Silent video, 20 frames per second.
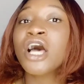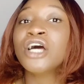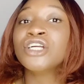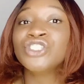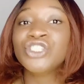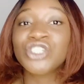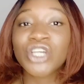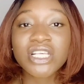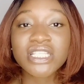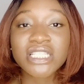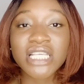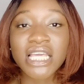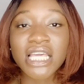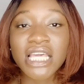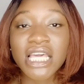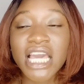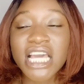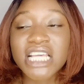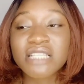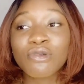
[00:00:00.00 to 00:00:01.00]
just
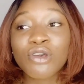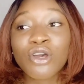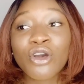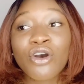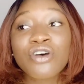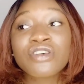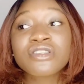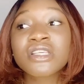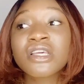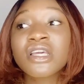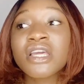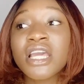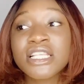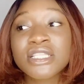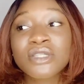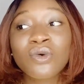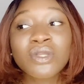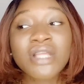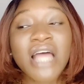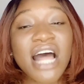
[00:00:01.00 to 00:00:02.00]
in case, because it
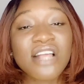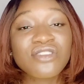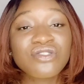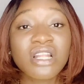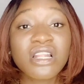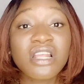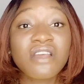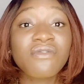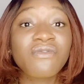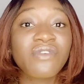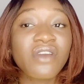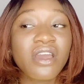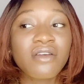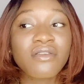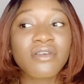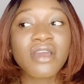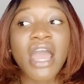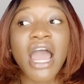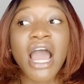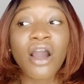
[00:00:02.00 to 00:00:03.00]
could actually
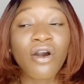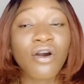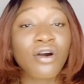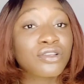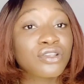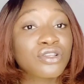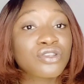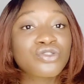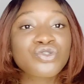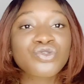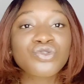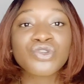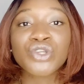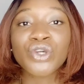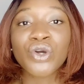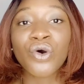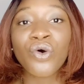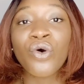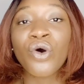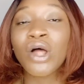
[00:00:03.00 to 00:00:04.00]
vary according to
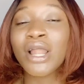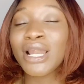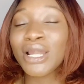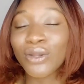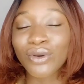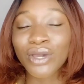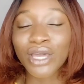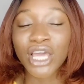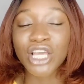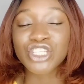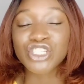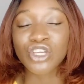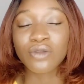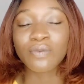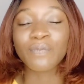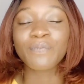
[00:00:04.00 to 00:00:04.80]
your location.